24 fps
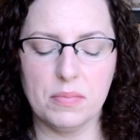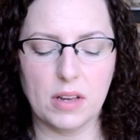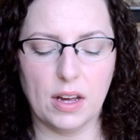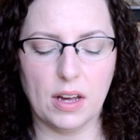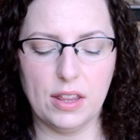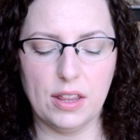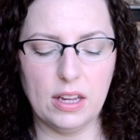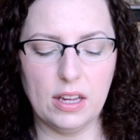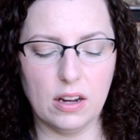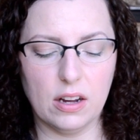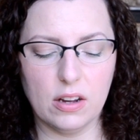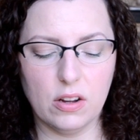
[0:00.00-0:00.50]
I
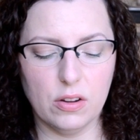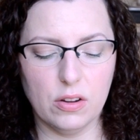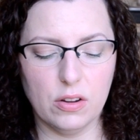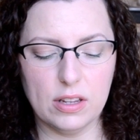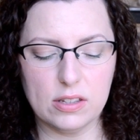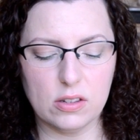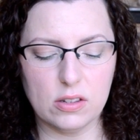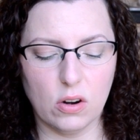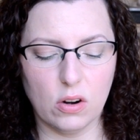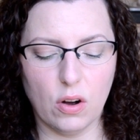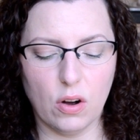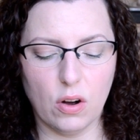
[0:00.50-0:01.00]
think I got
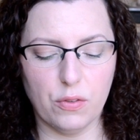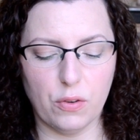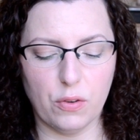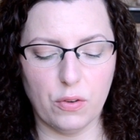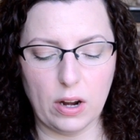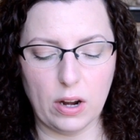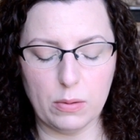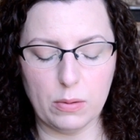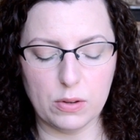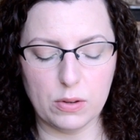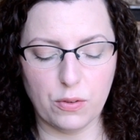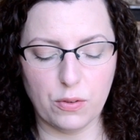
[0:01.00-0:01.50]
this on offer
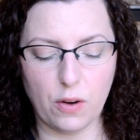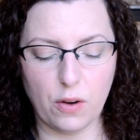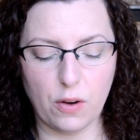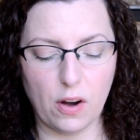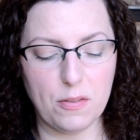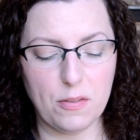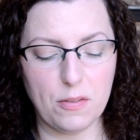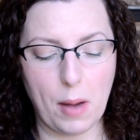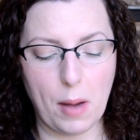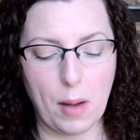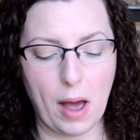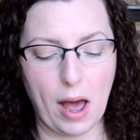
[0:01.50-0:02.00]
and it was
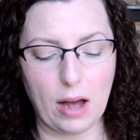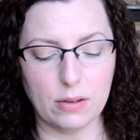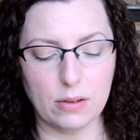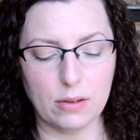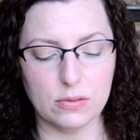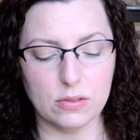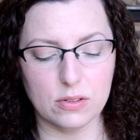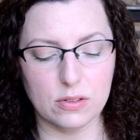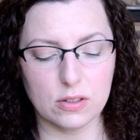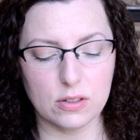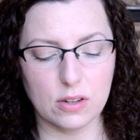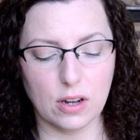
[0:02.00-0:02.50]
£5,
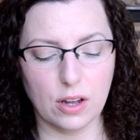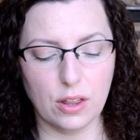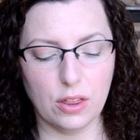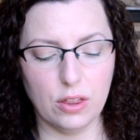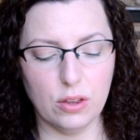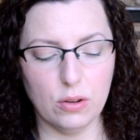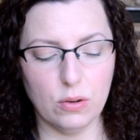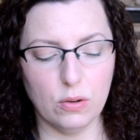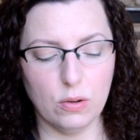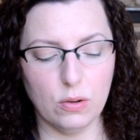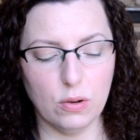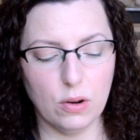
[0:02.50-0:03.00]
I
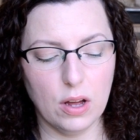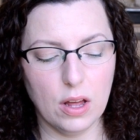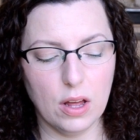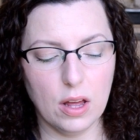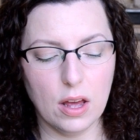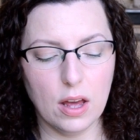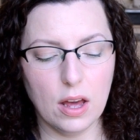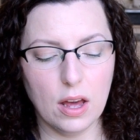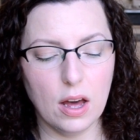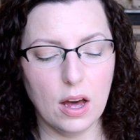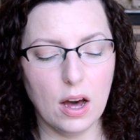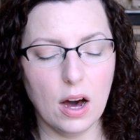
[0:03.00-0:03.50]
thought,
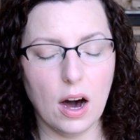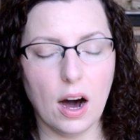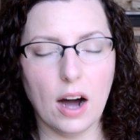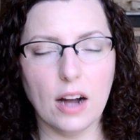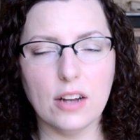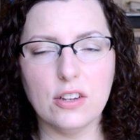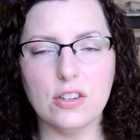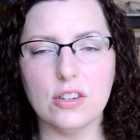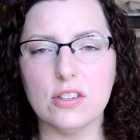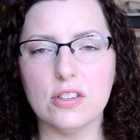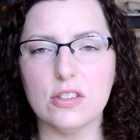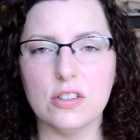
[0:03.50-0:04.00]
I
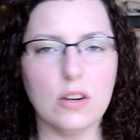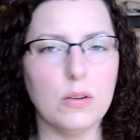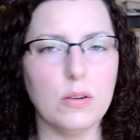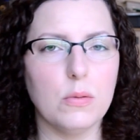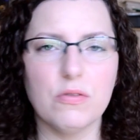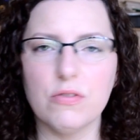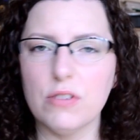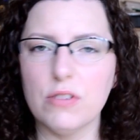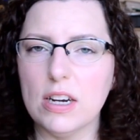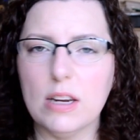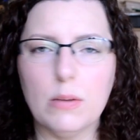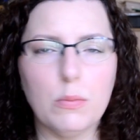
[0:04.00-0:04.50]
just don't
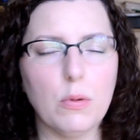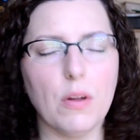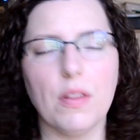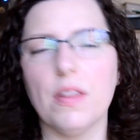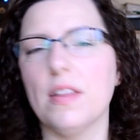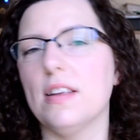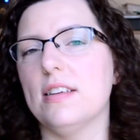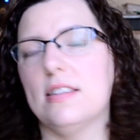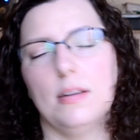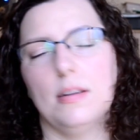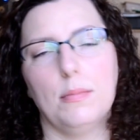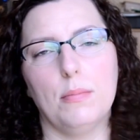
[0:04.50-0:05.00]
really want
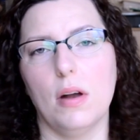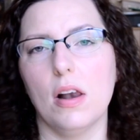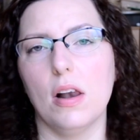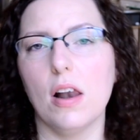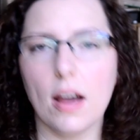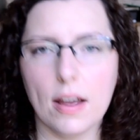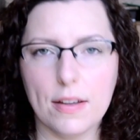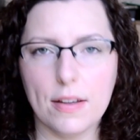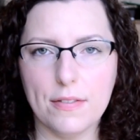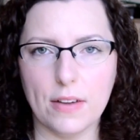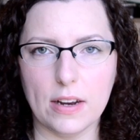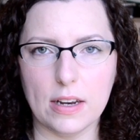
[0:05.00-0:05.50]
this in my
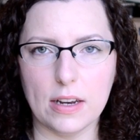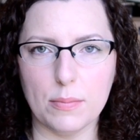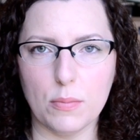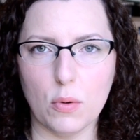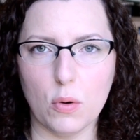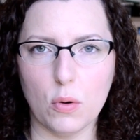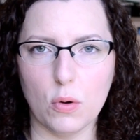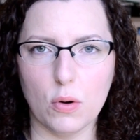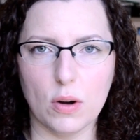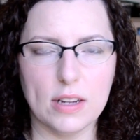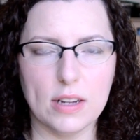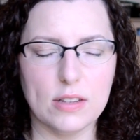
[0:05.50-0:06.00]
life
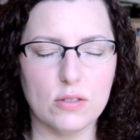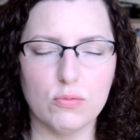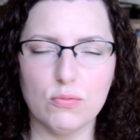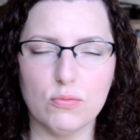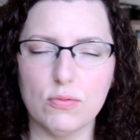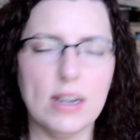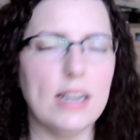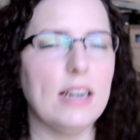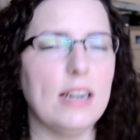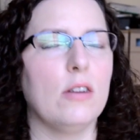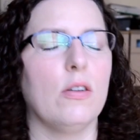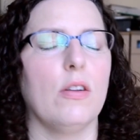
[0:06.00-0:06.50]
anymore. It's
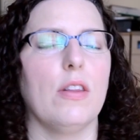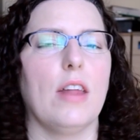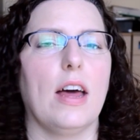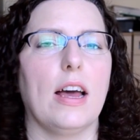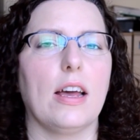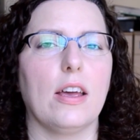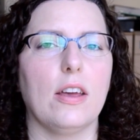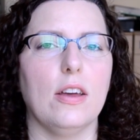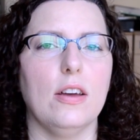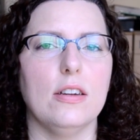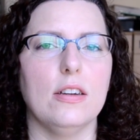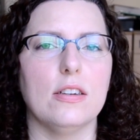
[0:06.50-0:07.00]
really not
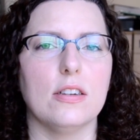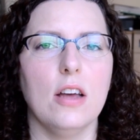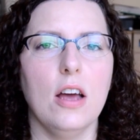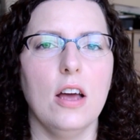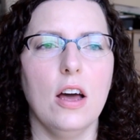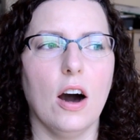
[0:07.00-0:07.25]
that good.